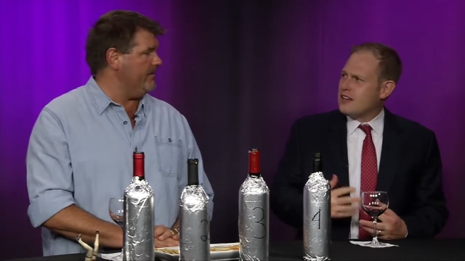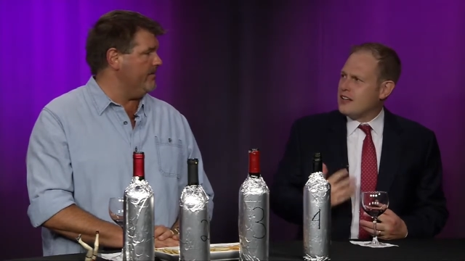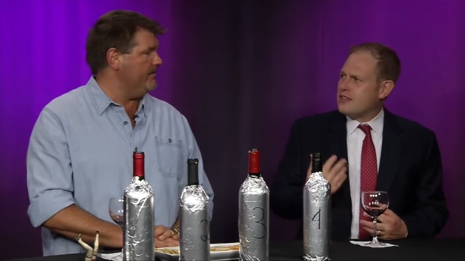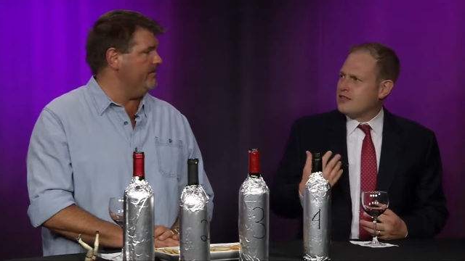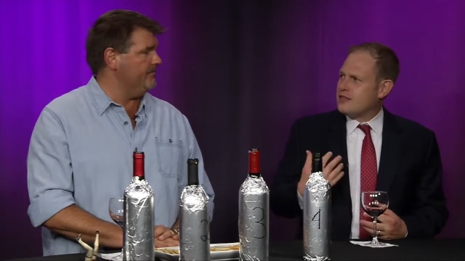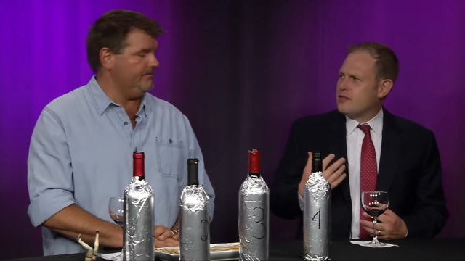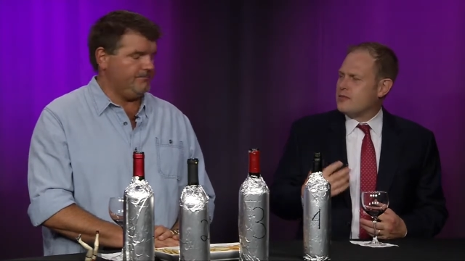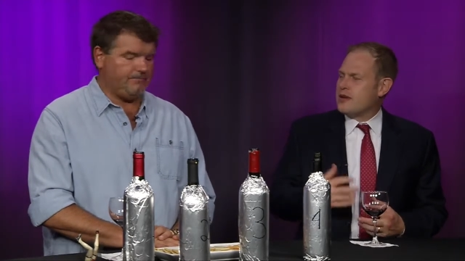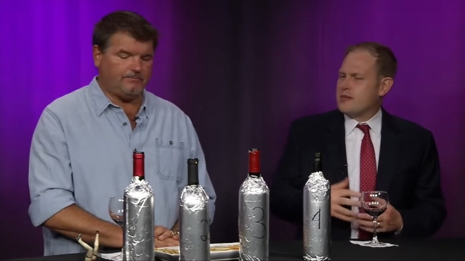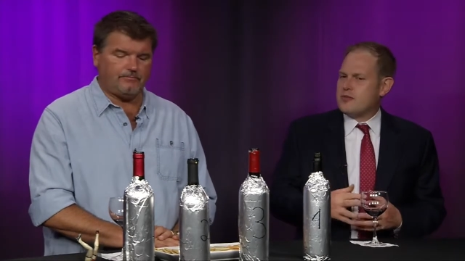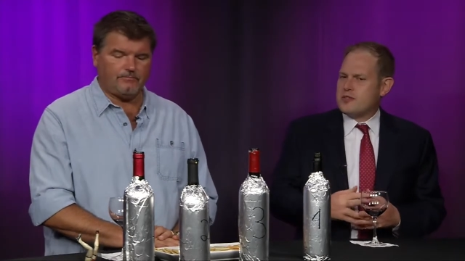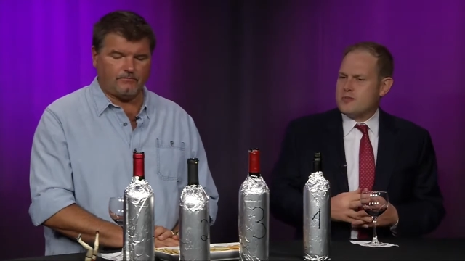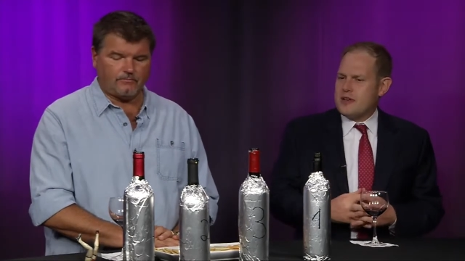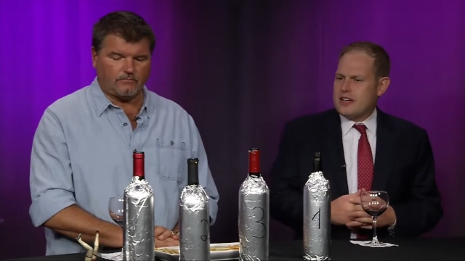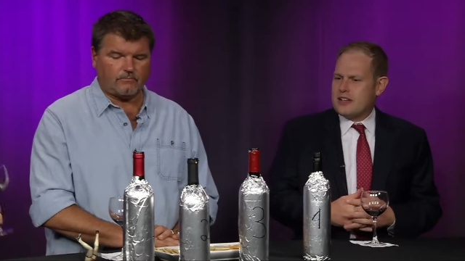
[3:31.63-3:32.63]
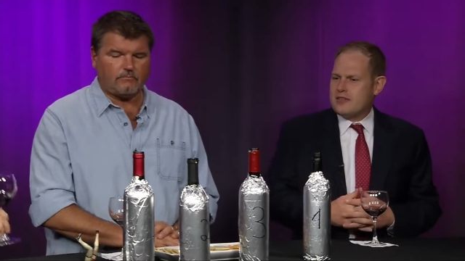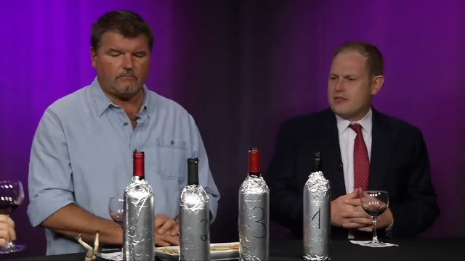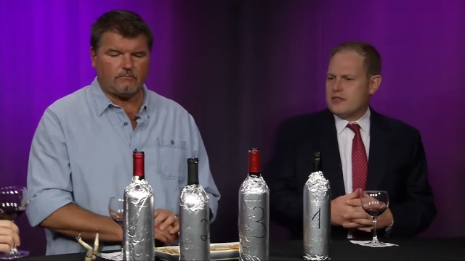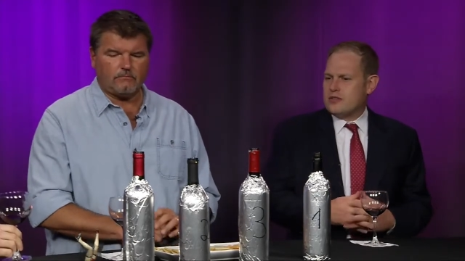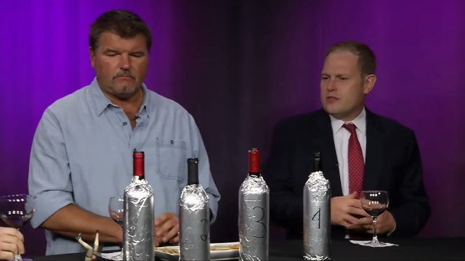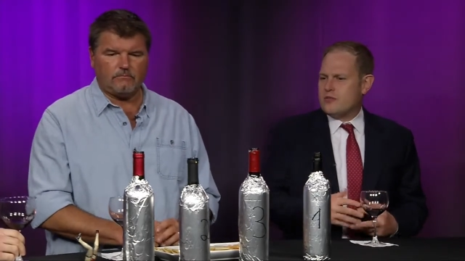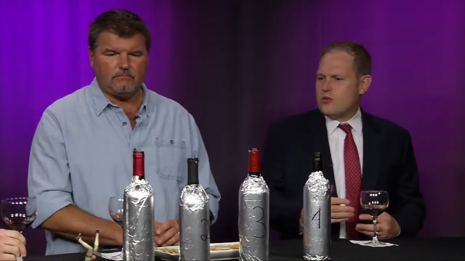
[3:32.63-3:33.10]
Speaker 1: From my perspective, a
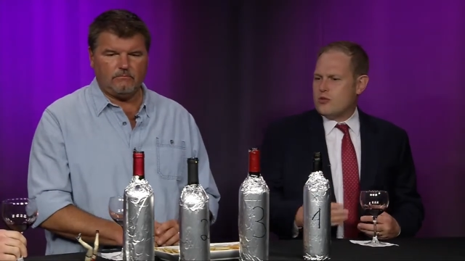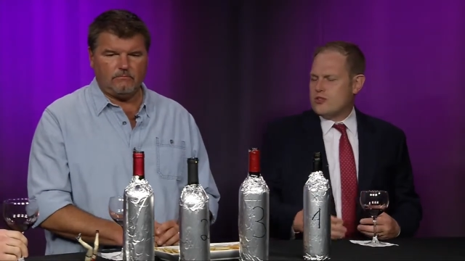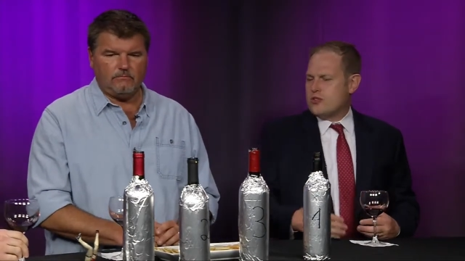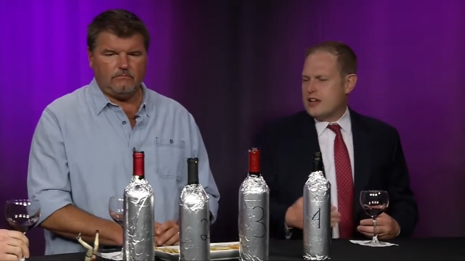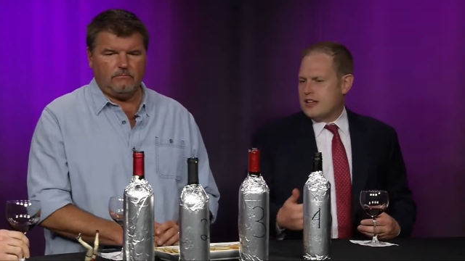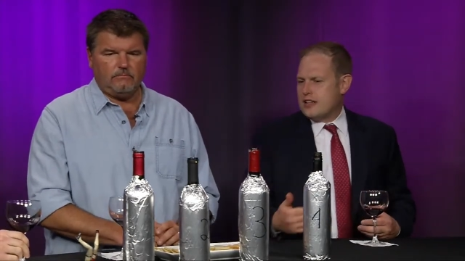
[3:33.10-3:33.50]
little more dry